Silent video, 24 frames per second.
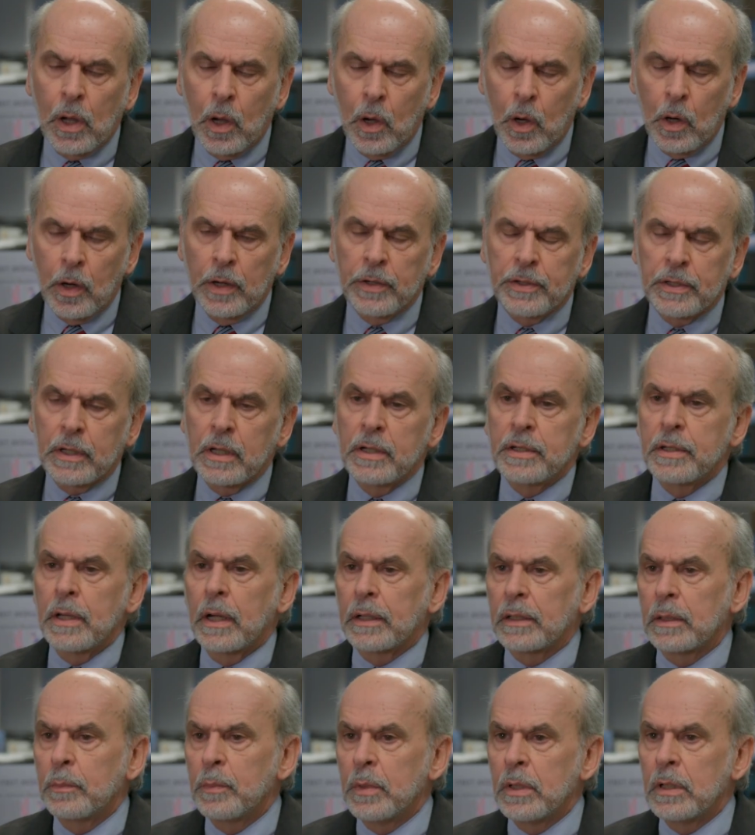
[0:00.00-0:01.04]
hard to
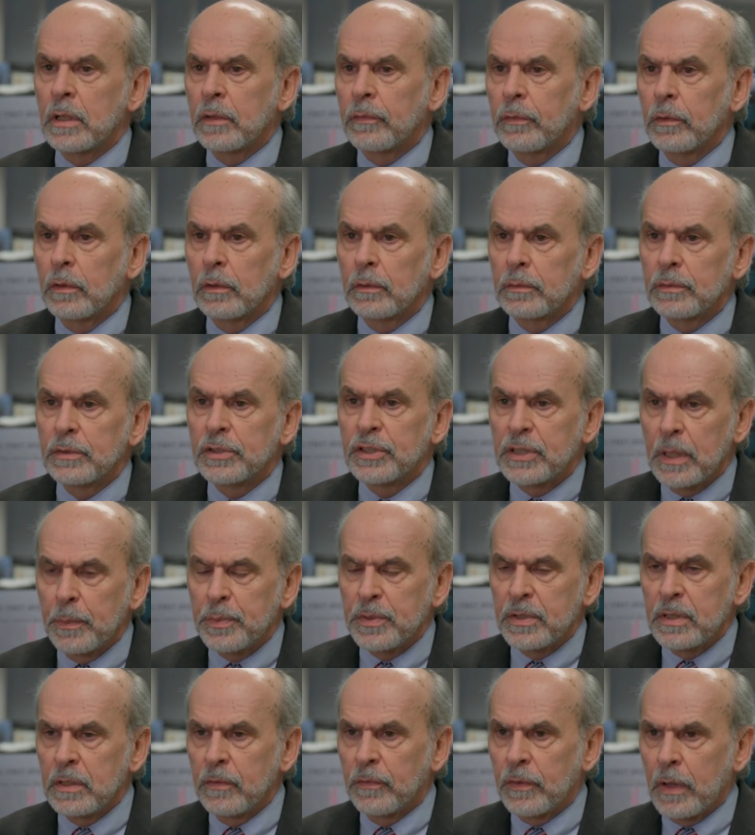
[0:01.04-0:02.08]
conduct a meaningful,
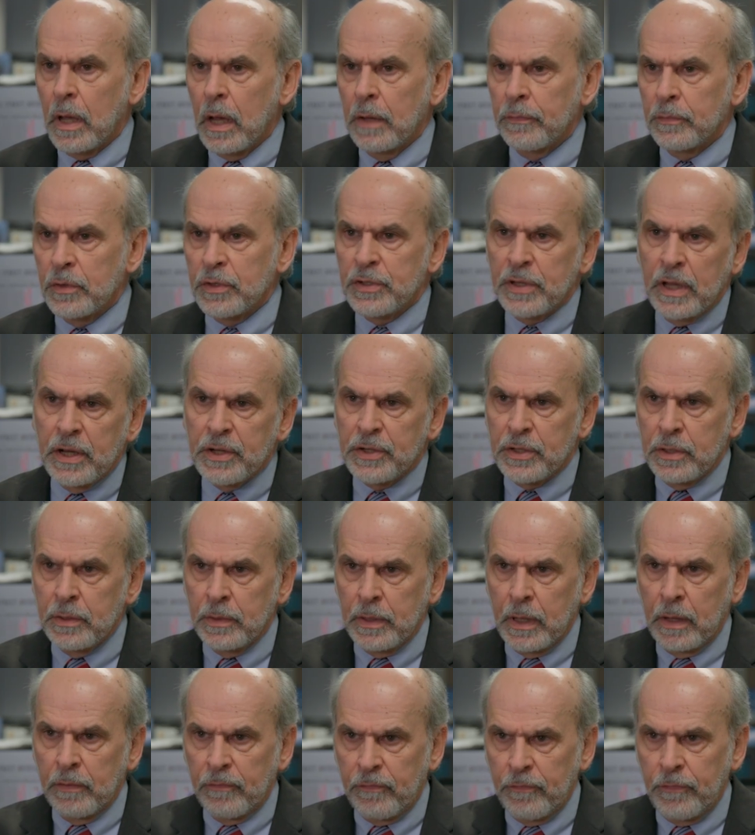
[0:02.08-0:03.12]
substantive
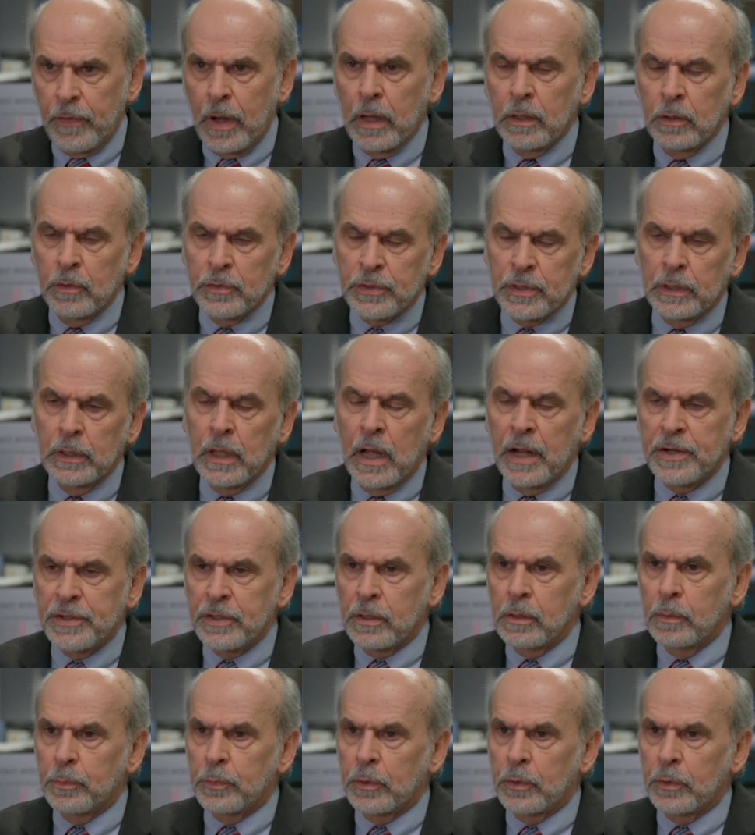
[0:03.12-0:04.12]
conversation that follows a logical